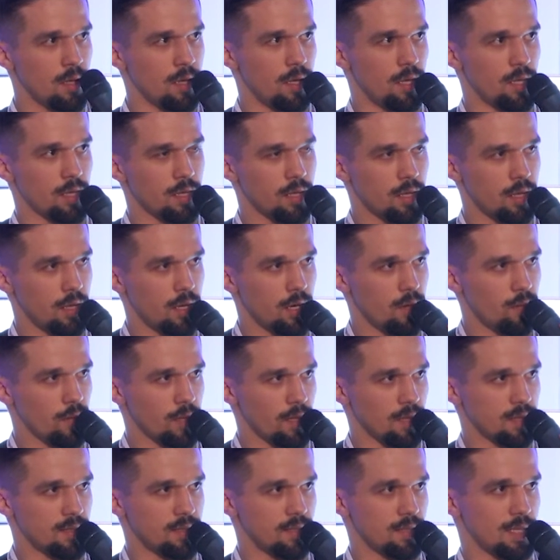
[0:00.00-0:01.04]
and here we
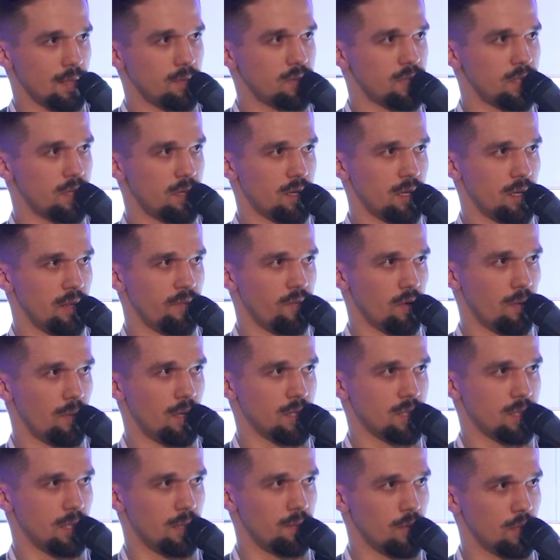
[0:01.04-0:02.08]
can see some general
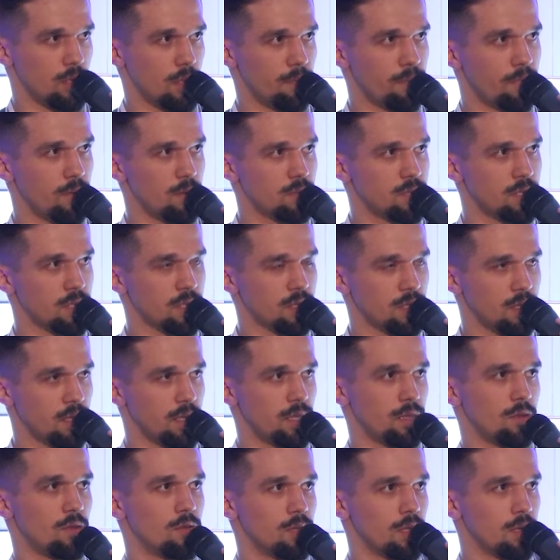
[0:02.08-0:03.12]
information about the project,
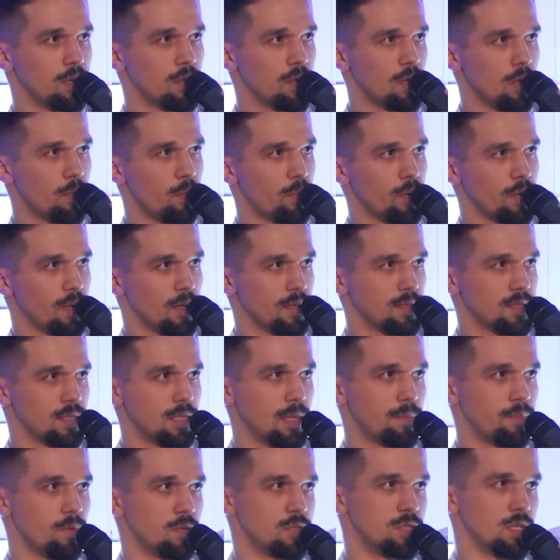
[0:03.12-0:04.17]
and on the top we can see
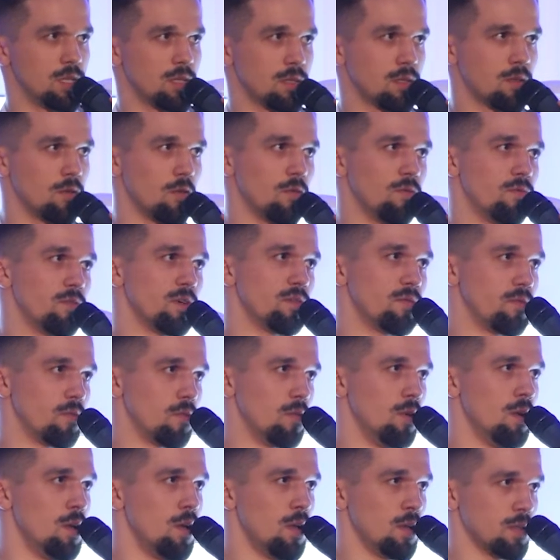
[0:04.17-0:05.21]
the project overview.